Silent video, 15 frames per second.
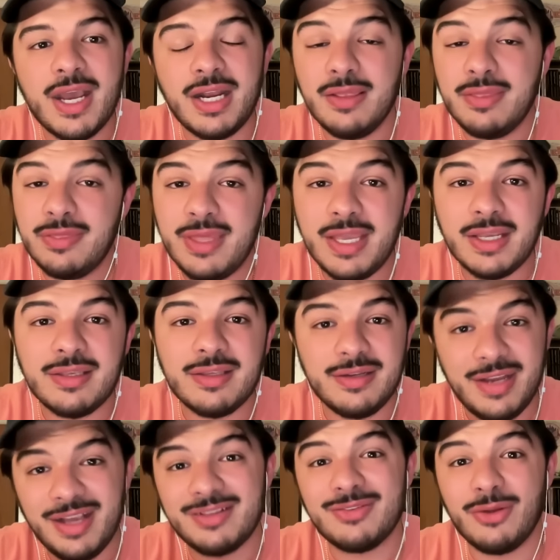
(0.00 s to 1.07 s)
And I think
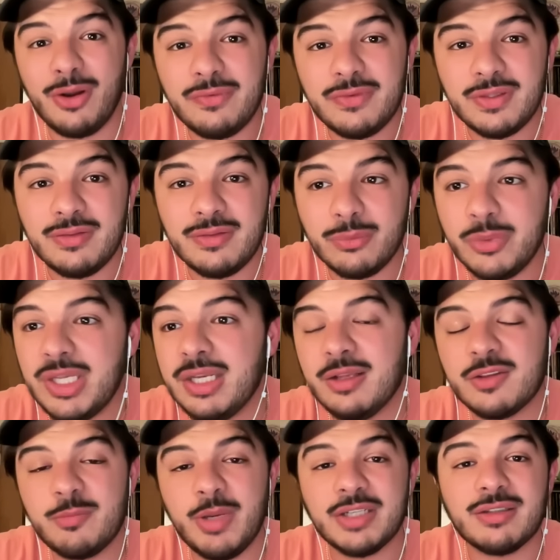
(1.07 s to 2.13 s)
next offseason, we can
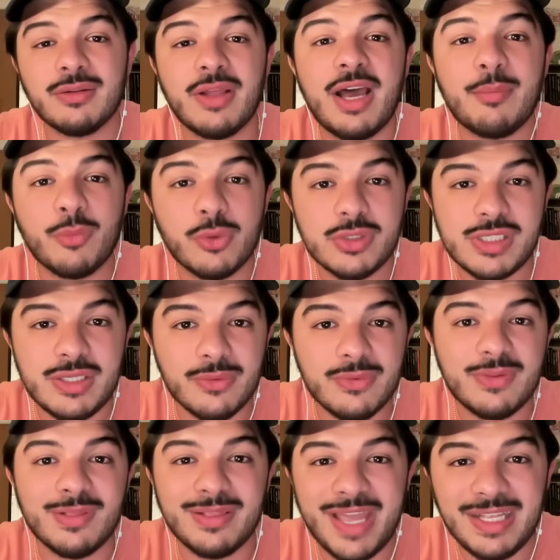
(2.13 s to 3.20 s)
expect a lot more
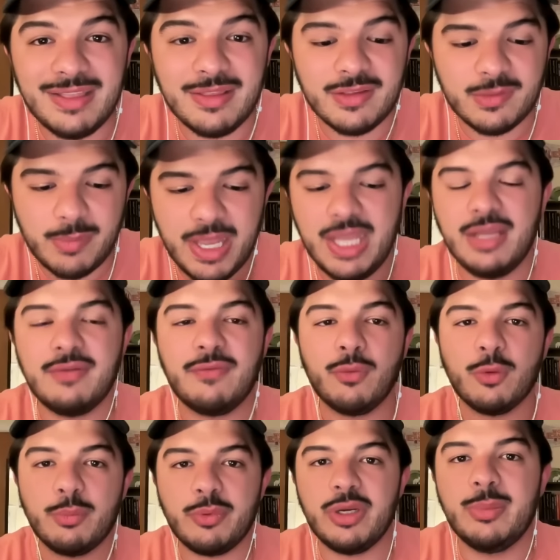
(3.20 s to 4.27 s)
deals like this, paying
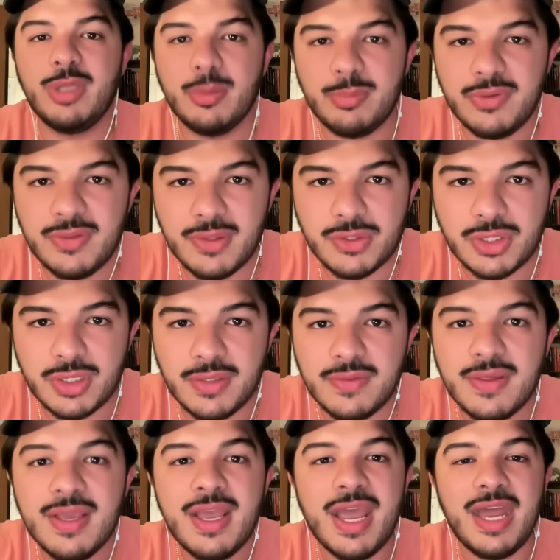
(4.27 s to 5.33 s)
for premium positions
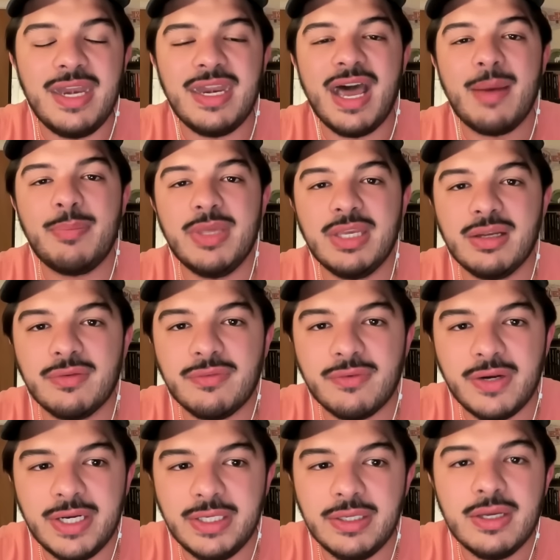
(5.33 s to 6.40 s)
and not being
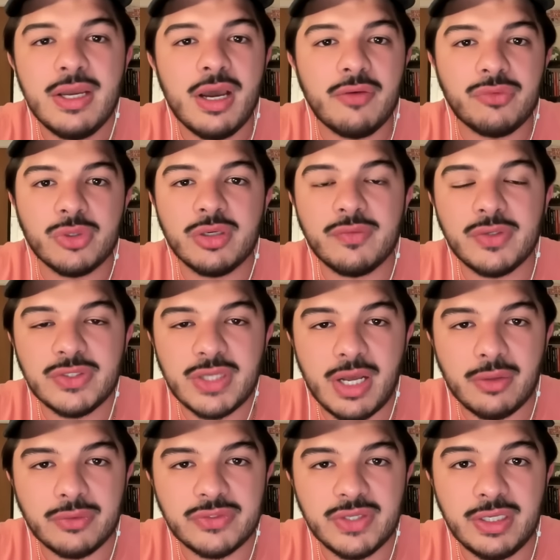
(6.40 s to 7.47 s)
afraid of whatever
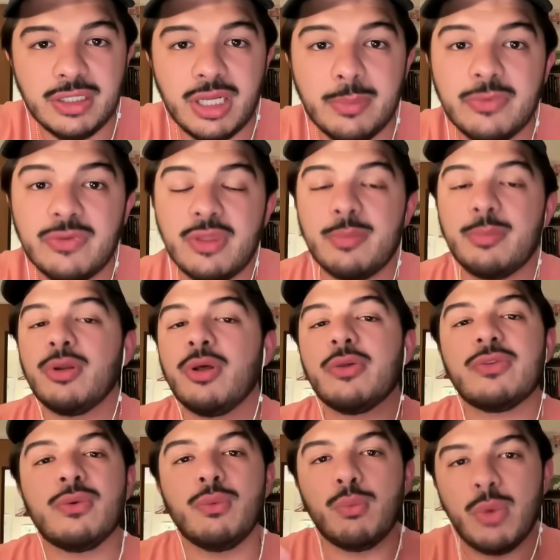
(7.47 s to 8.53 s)
dollar sign comes with it, but
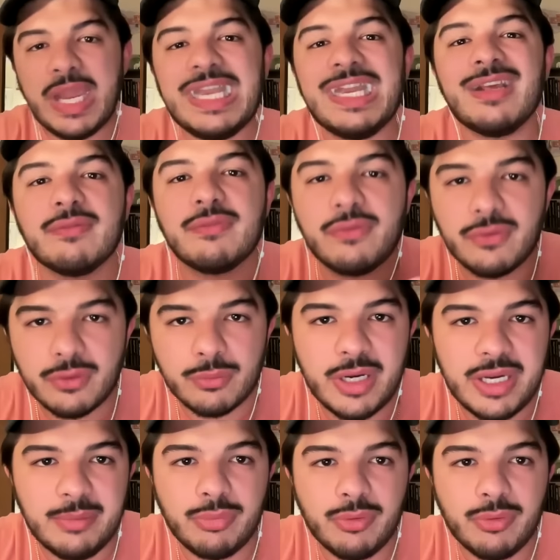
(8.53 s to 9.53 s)
also waiting for the right